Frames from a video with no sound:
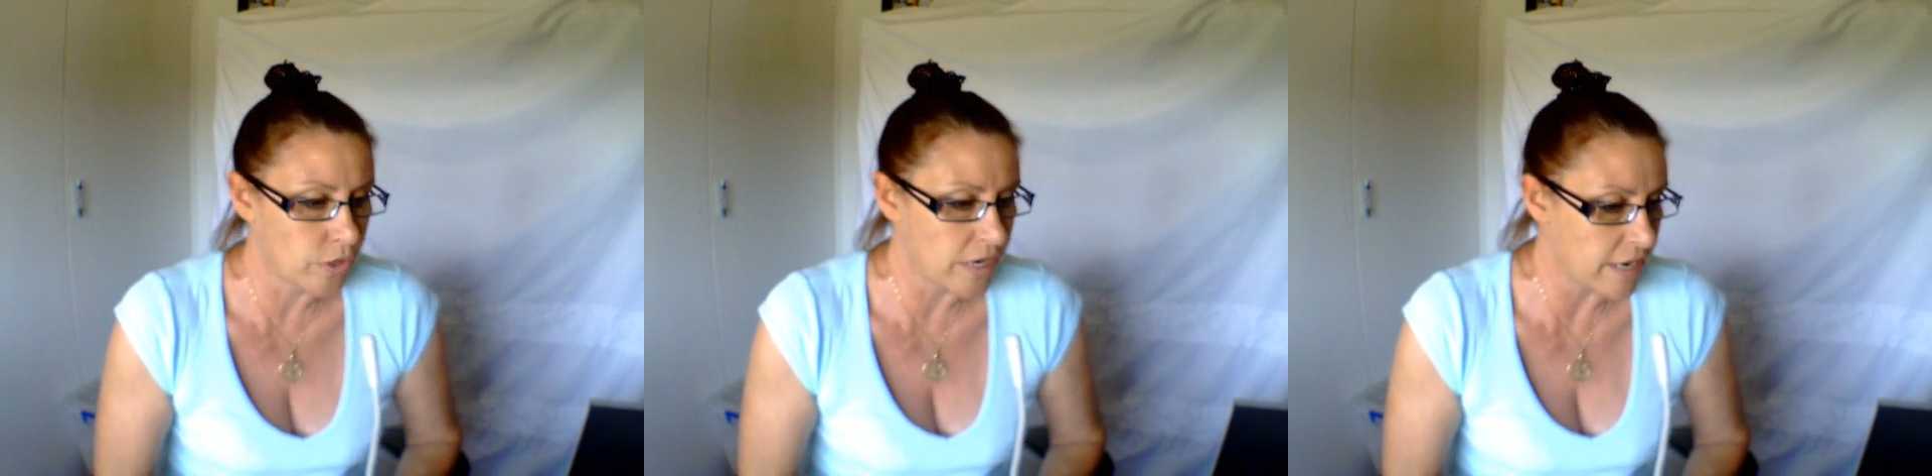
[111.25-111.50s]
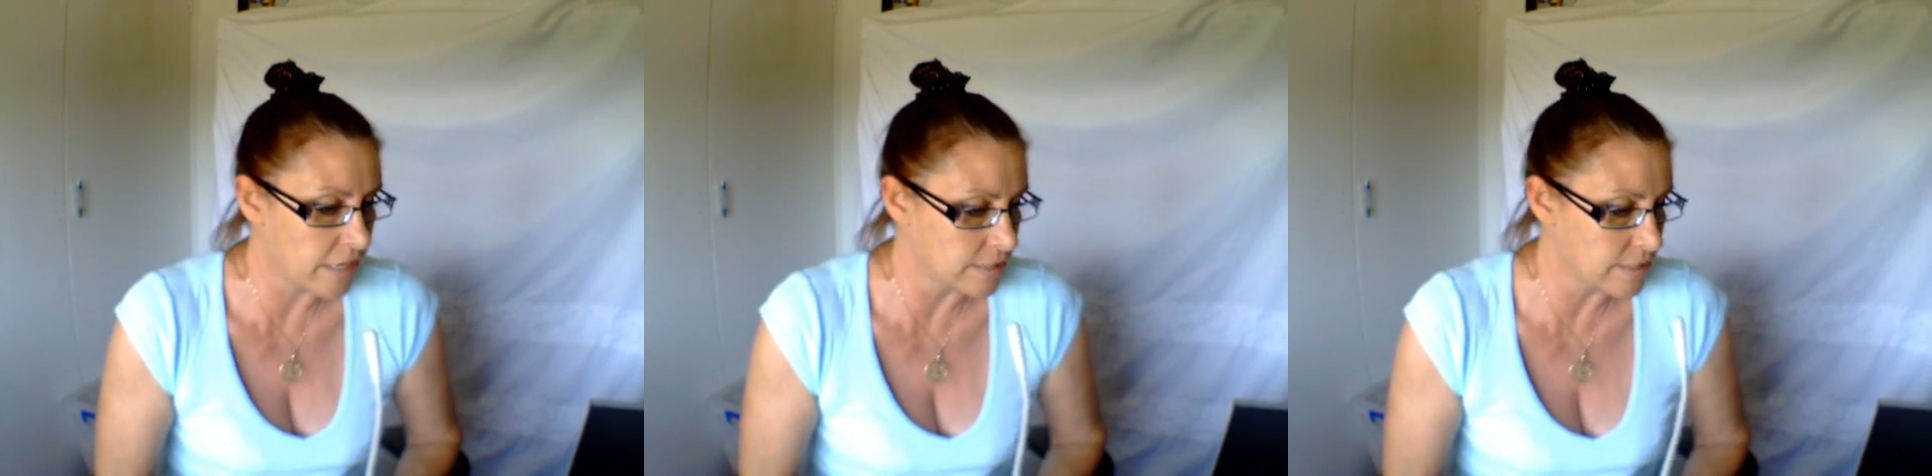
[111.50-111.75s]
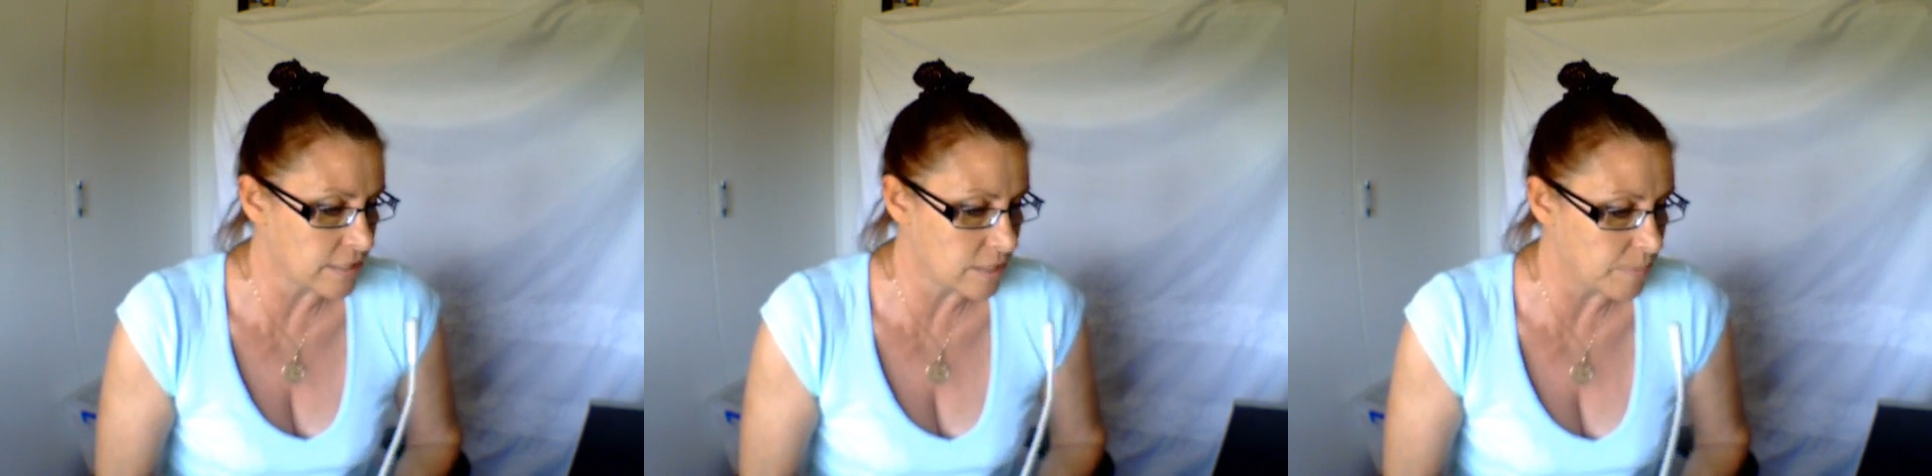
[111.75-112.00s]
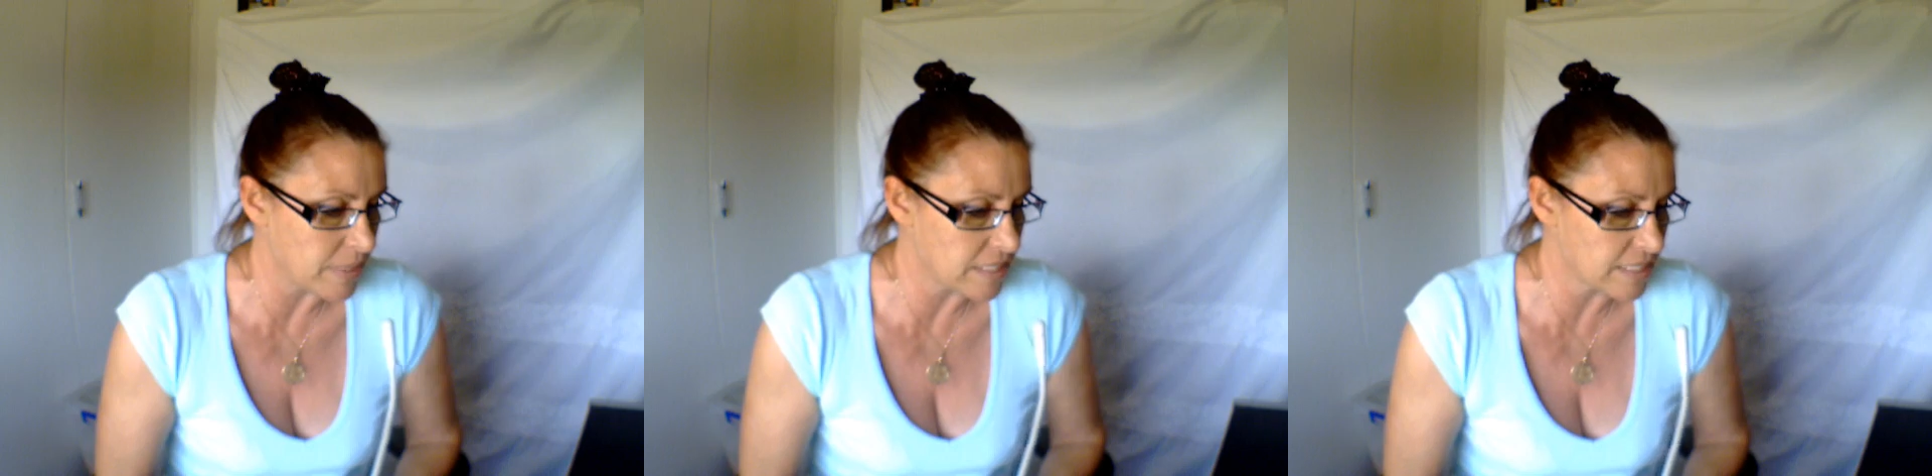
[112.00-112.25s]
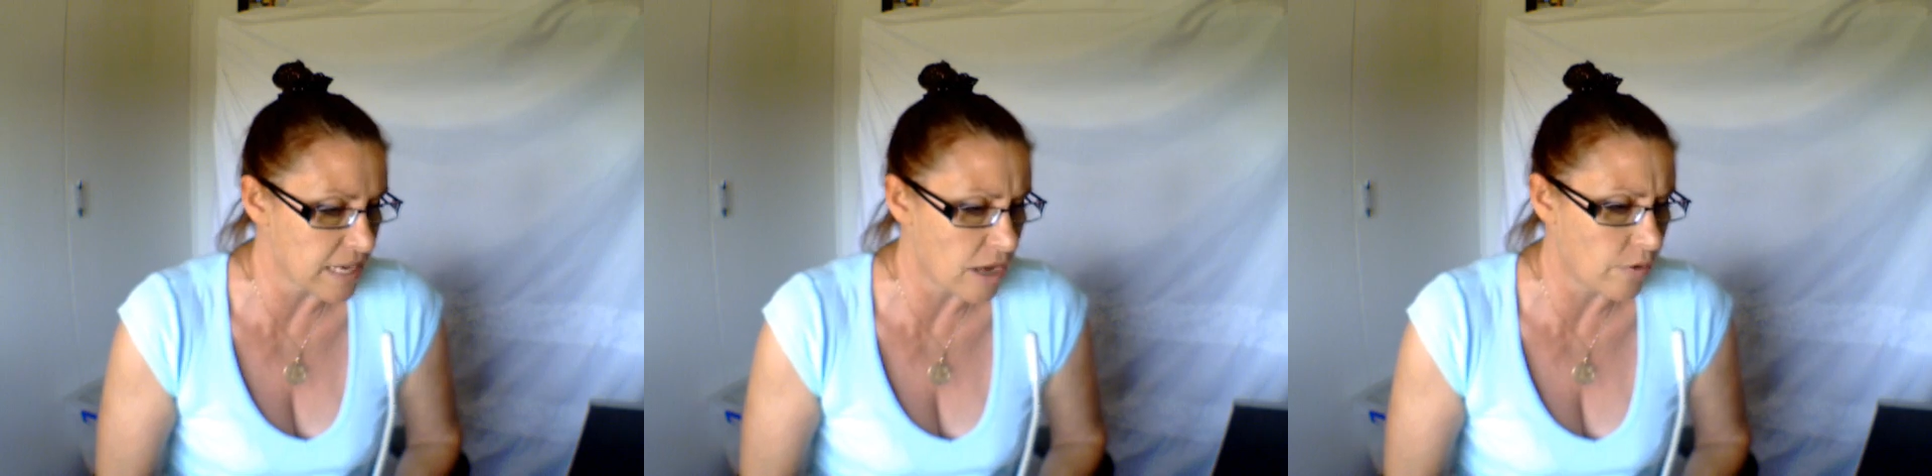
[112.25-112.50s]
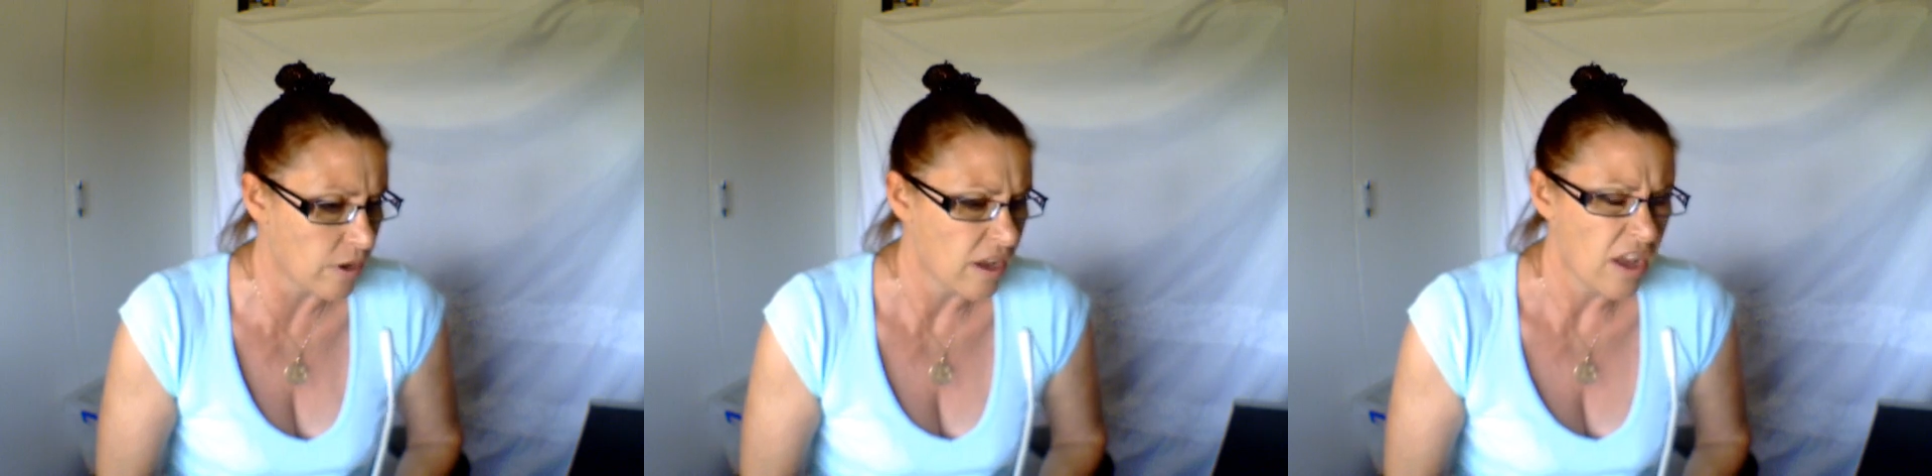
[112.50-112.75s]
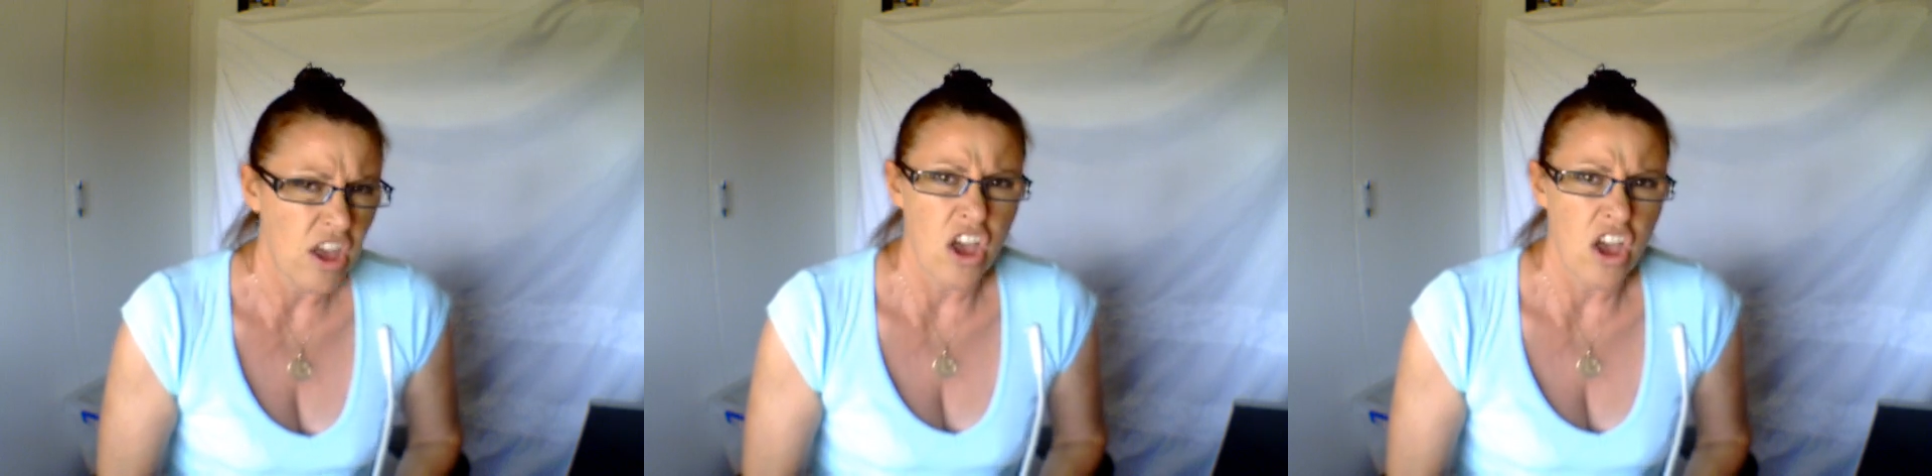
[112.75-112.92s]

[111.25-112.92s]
we need is it to be slower.